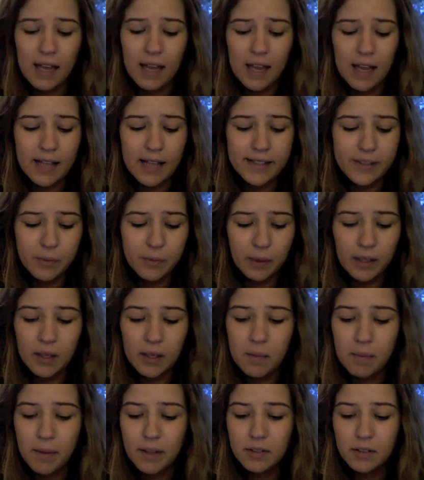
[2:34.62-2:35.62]
It's really
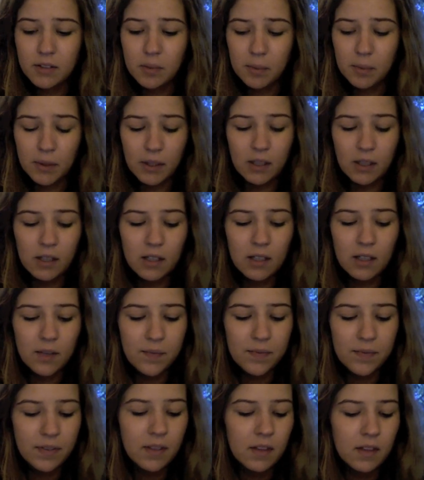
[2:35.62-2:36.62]
buildable.
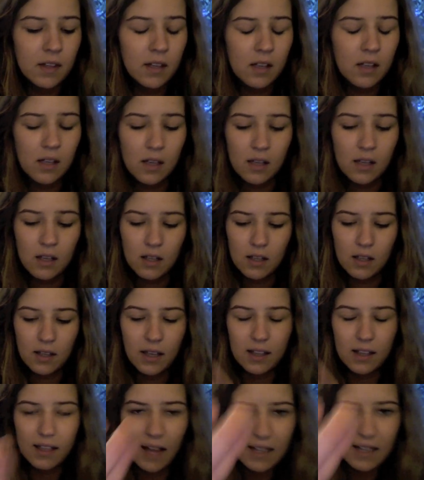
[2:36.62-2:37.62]

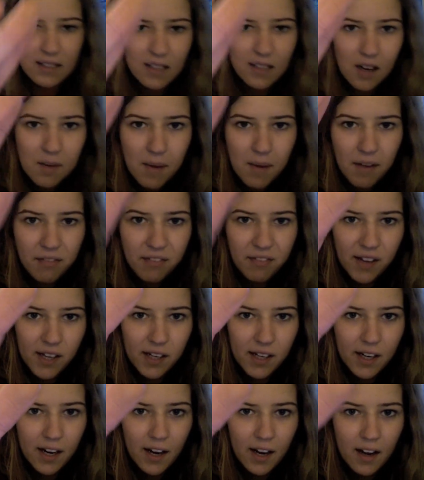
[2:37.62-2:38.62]
Like, that's it on my
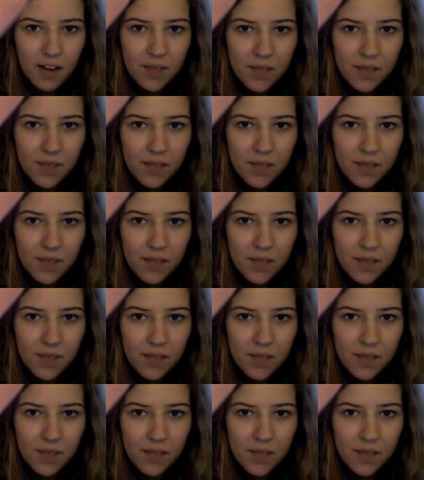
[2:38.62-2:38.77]
finger.